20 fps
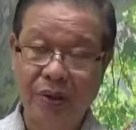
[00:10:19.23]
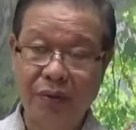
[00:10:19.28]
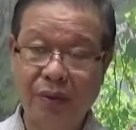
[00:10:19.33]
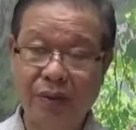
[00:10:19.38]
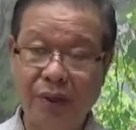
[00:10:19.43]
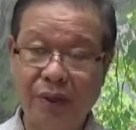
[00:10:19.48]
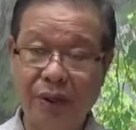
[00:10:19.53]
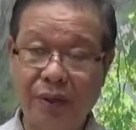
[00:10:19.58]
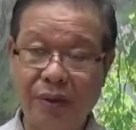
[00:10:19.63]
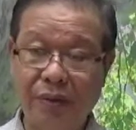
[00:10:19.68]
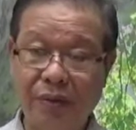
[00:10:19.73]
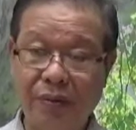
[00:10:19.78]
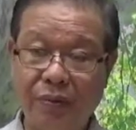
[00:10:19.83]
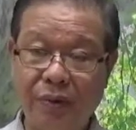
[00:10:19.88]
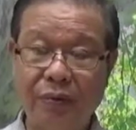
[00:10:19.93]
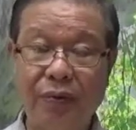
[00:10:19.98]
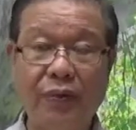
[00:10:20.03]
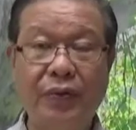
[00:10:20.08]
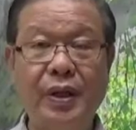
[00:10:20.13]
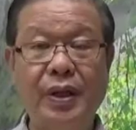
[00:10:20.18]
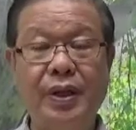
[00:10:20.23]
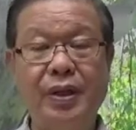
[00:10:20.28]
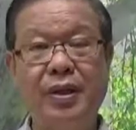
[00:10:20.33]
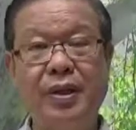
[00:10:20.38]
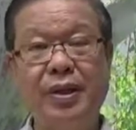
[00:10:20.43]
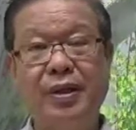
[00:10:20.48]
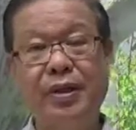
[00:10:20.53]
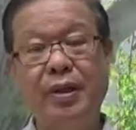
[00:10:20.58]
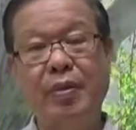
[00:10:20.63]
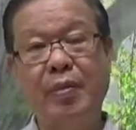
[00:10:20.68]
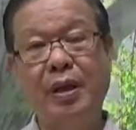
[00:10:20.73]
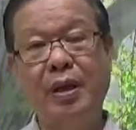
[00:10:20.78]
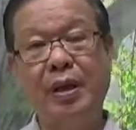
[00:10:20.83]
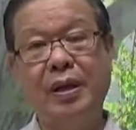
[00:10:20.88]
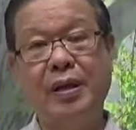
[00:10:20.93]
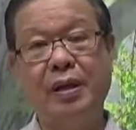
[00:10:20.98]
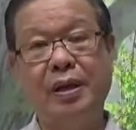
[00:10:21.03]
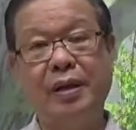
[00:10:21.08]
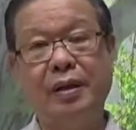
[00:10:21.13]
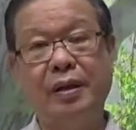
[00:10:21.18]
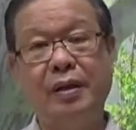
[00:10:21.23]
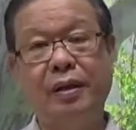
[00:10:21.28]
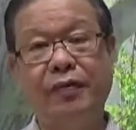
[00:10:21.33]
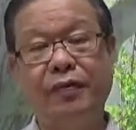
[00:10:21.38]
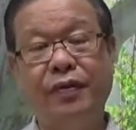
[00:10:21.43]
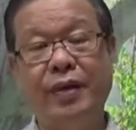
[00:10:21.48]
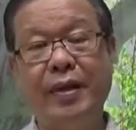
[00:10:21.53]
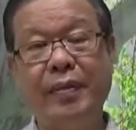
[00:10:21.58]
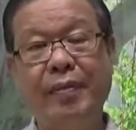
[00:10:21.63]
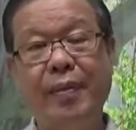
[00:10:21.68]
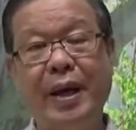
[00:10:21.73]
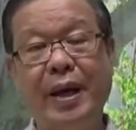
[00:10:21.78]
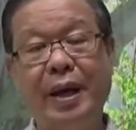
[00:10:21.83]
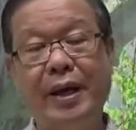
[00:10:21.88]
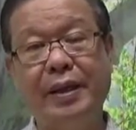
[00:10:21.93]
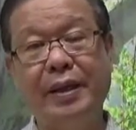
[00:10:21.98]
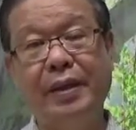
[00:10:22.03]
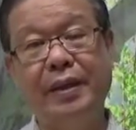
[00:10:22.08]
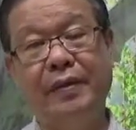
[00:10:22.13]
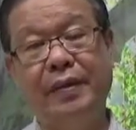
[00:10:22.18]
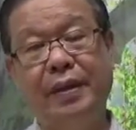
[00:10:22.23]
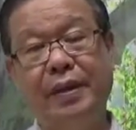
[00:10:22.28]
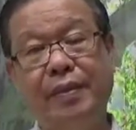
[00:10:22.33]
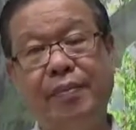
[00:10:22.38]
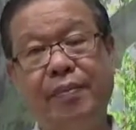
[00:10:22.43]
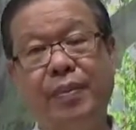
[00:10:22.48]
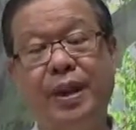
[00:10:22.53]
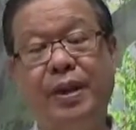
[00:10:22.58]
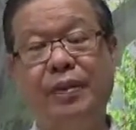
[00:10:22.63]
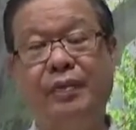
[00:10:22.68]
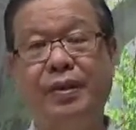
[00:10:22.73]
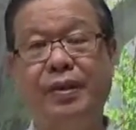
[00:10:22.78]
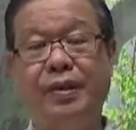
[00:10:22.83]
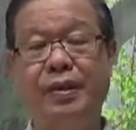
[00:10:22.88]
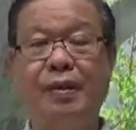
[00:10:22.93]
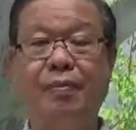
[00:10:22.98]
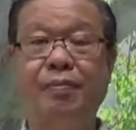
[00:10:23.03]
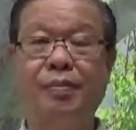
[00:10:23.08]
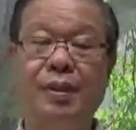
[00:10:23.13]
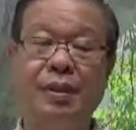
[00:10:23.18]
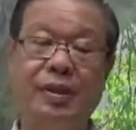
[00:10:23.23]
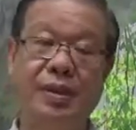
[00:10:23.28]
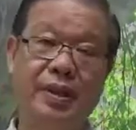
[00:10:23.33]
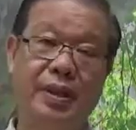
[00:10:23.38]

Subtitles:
Well, we find a similar feedback given by, for example,